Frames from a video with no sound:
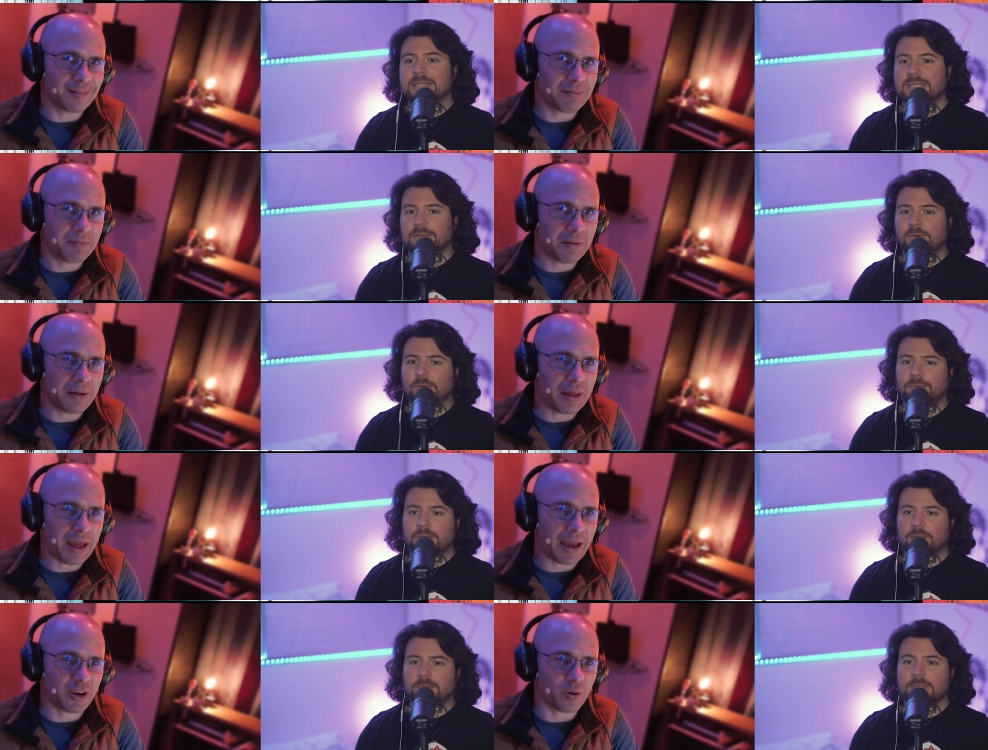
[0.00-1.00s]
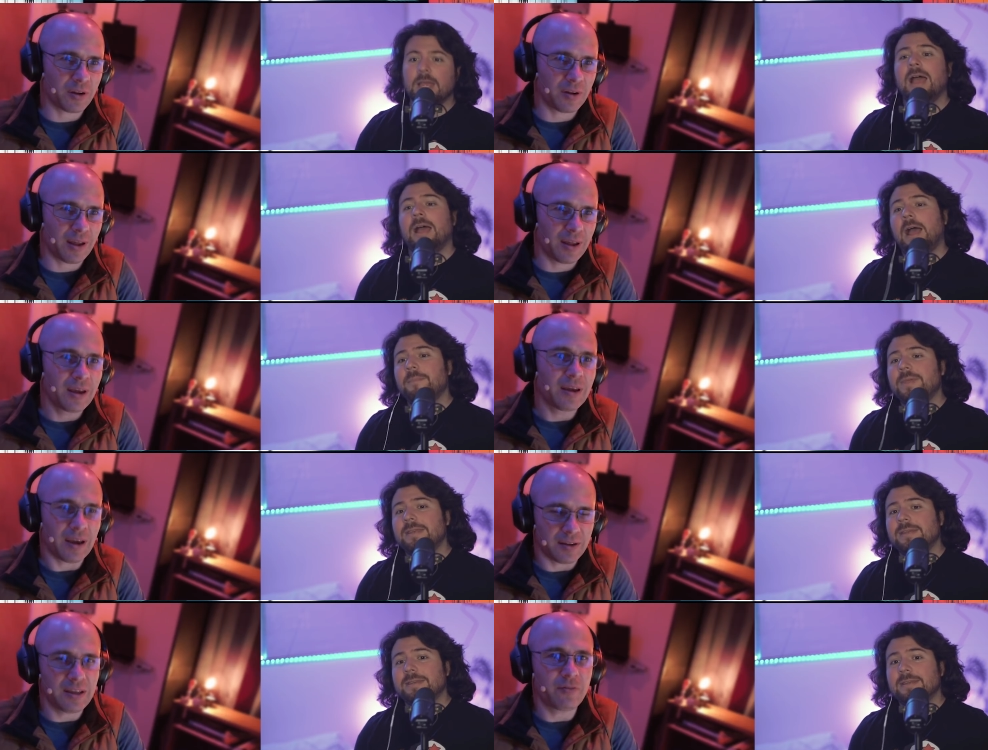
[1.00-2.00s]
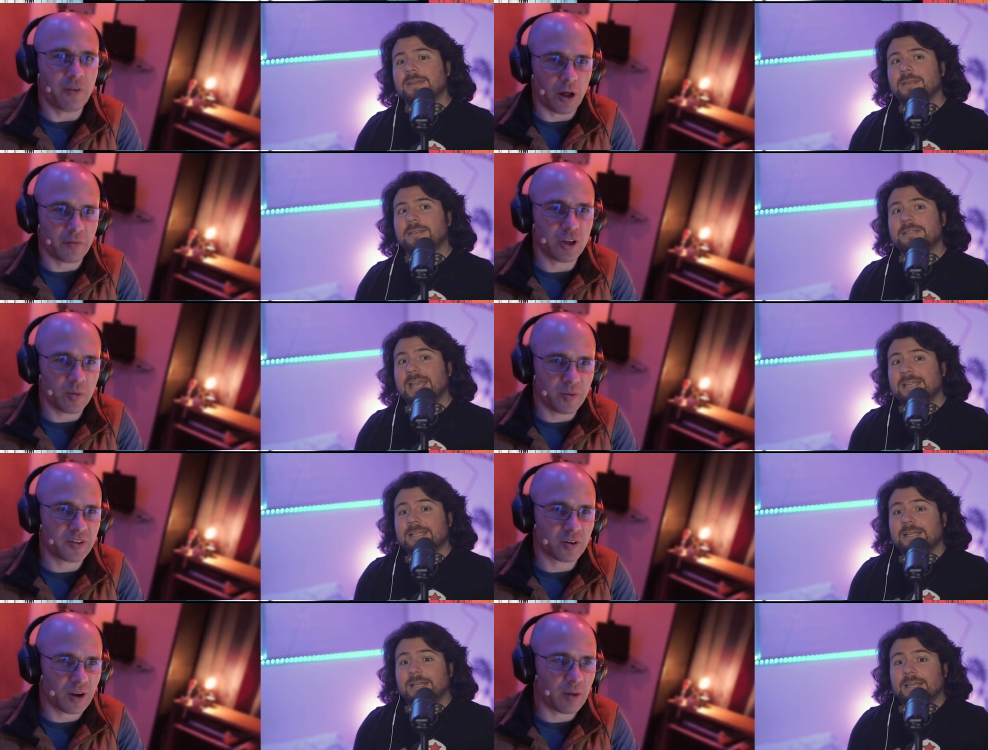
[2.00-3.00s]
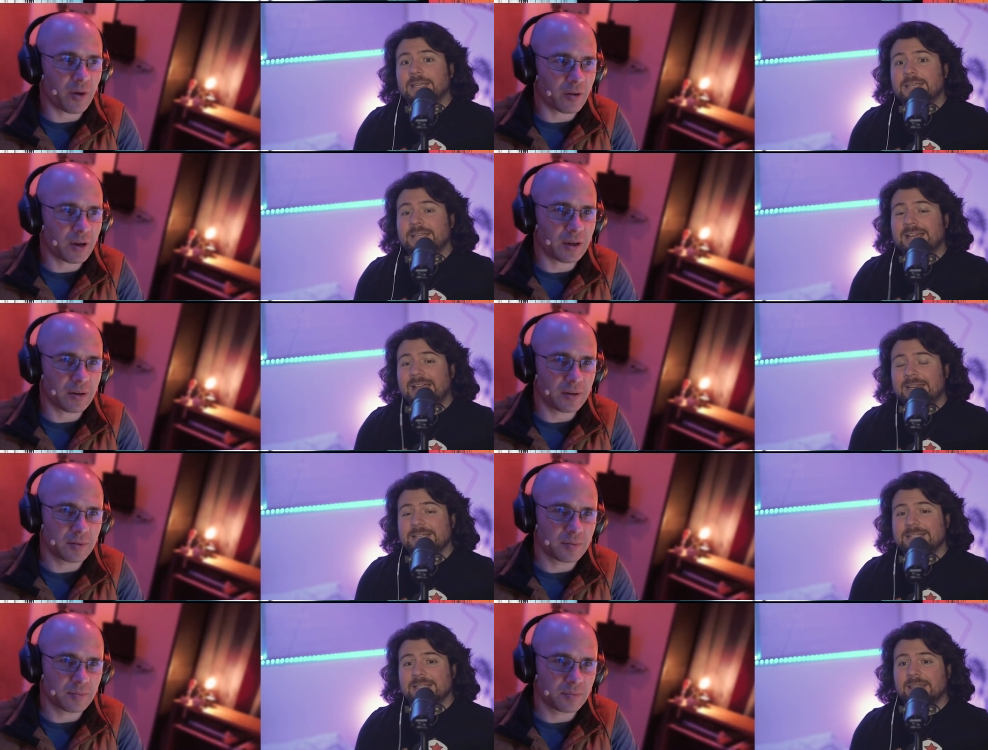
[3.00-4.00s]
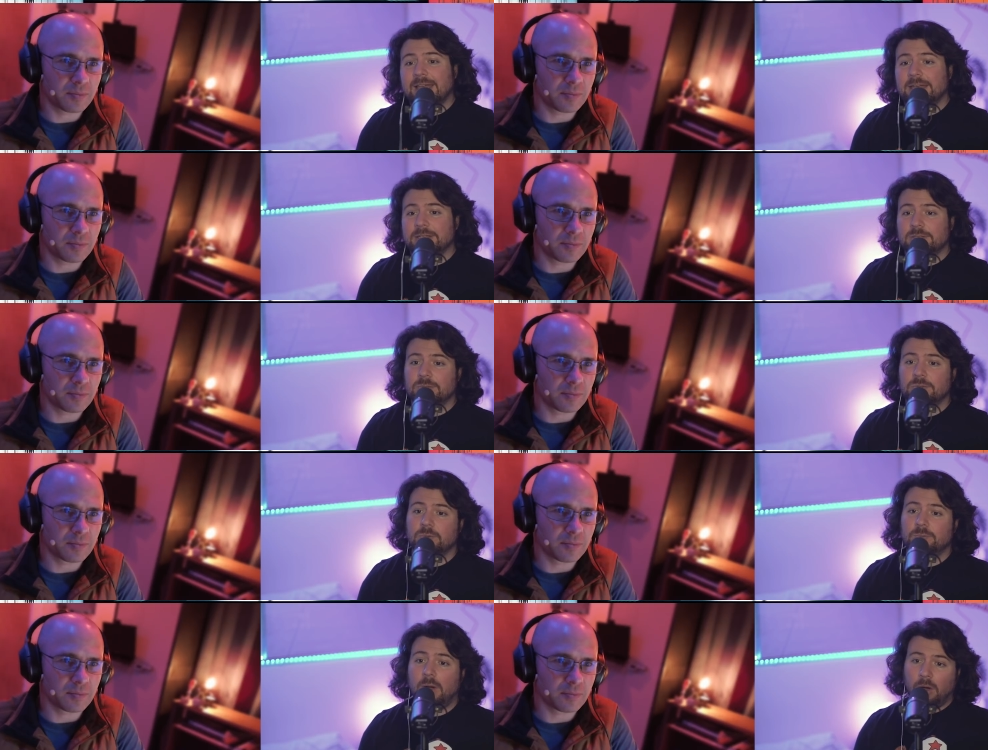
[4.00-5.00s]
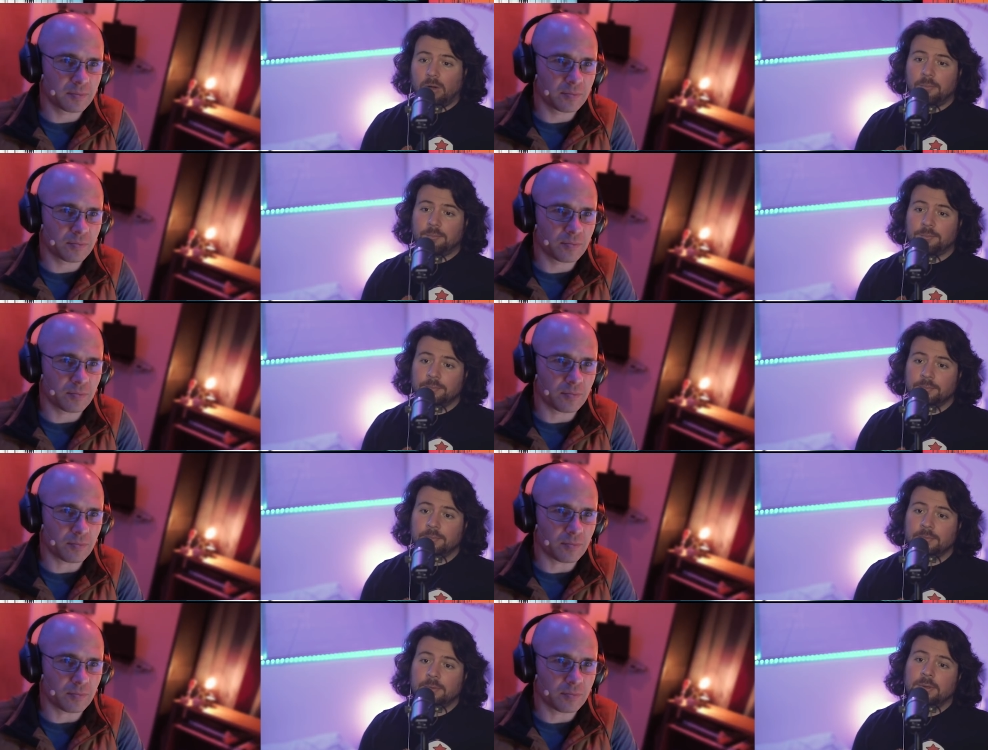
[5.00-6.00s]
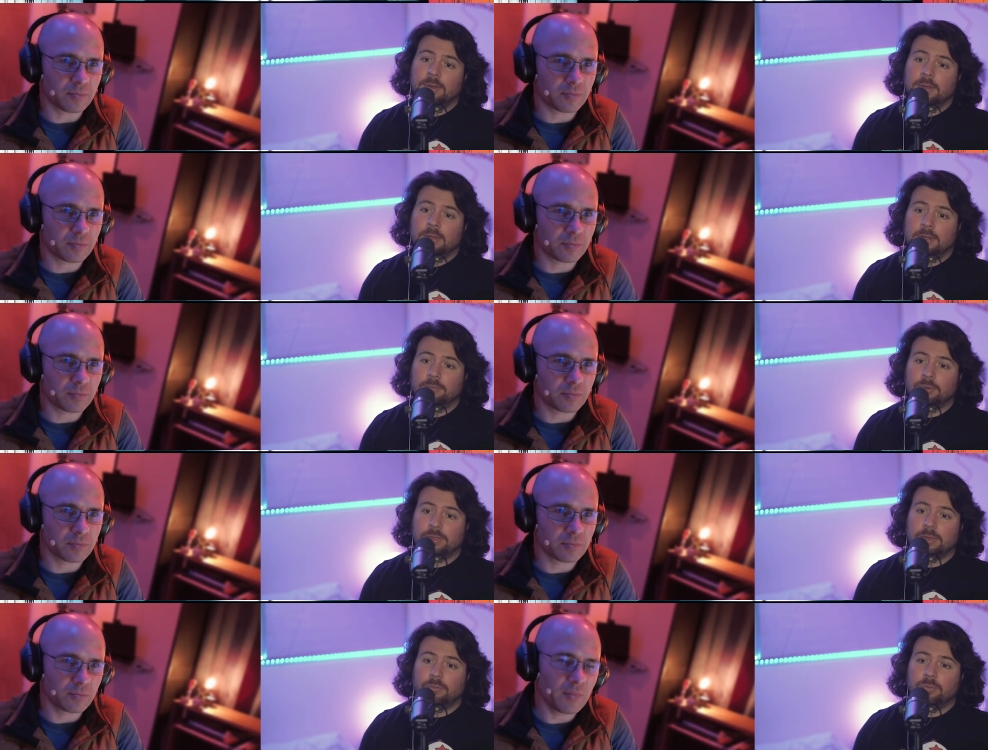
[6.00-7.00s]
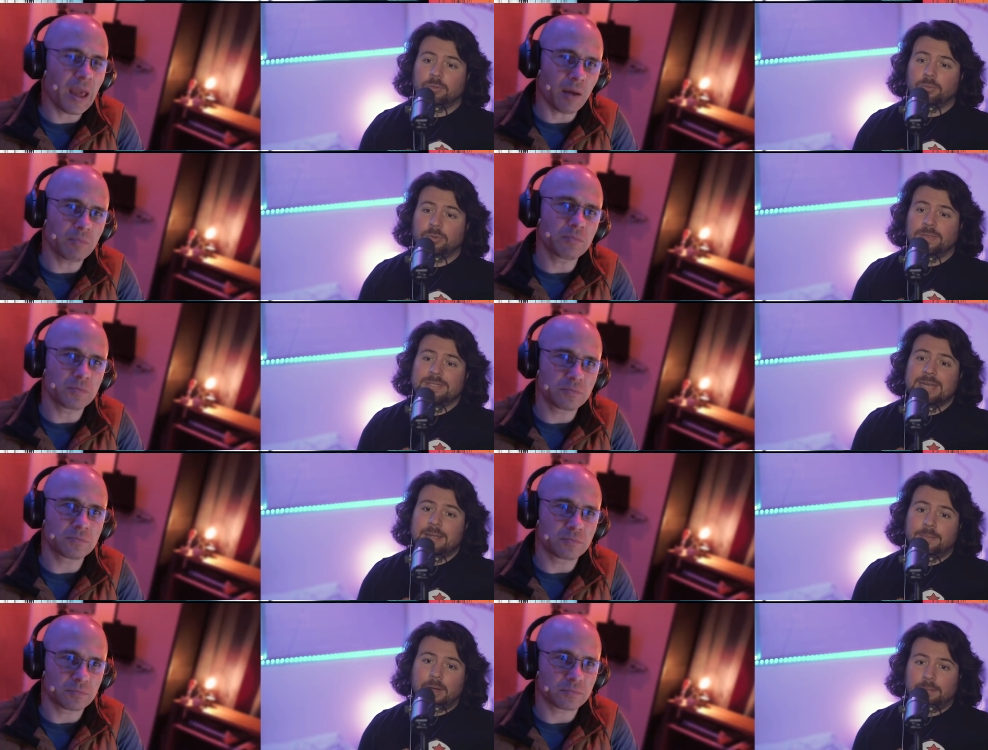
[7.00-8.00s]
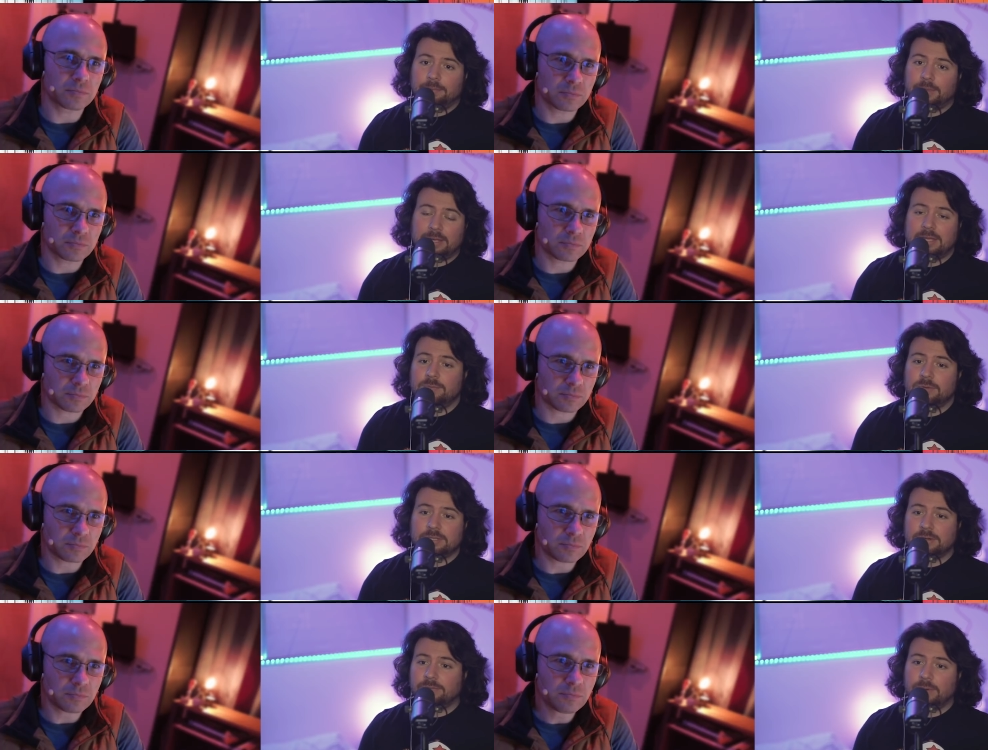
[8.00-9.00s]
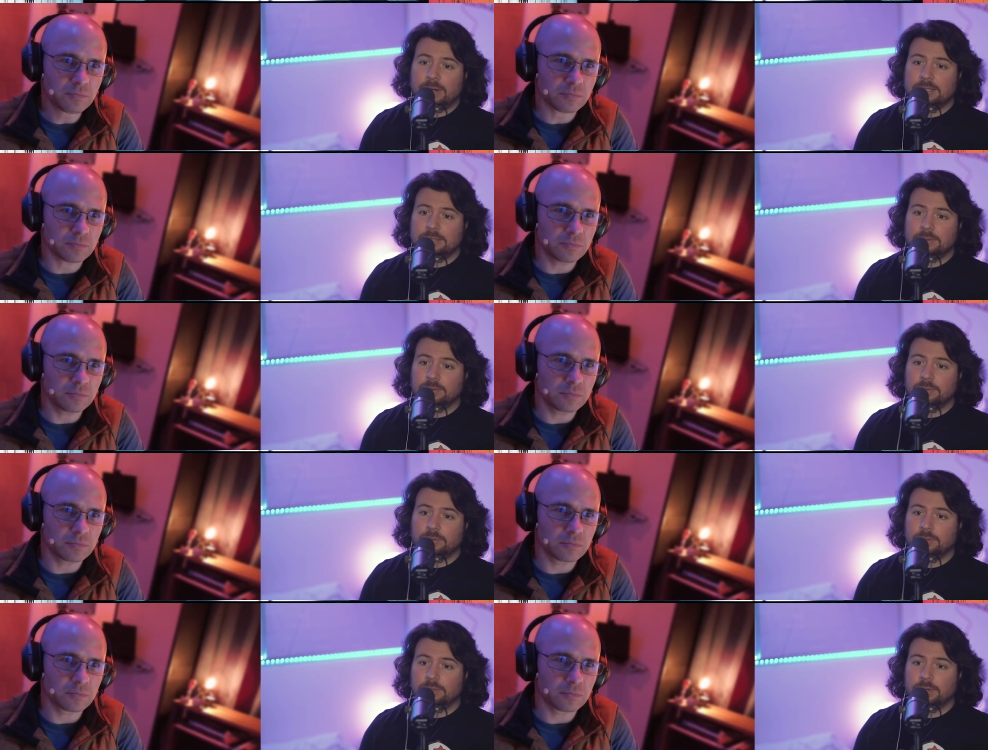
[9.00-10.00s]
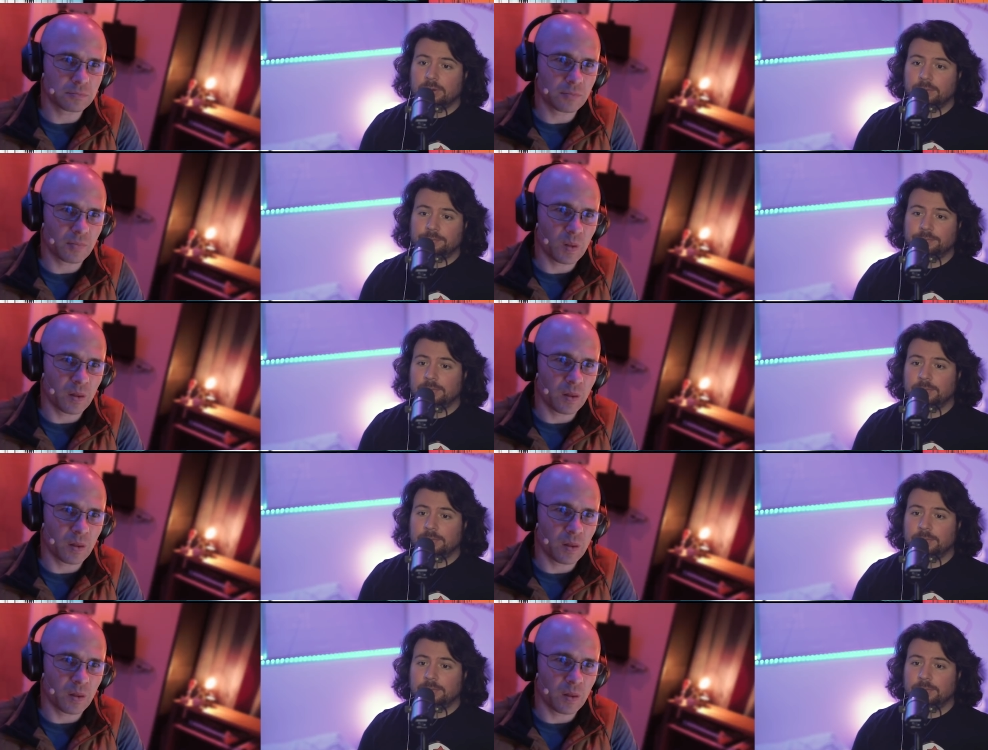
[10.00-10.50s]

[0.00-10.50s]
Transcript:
Speaker 1: devolving accurate. Human. I mean, yeah, devolving technically, he kind of did that
Speaker 2: to Paul with the yeah. with, with, the snake bomb. Like he wasn't afraid to, you know,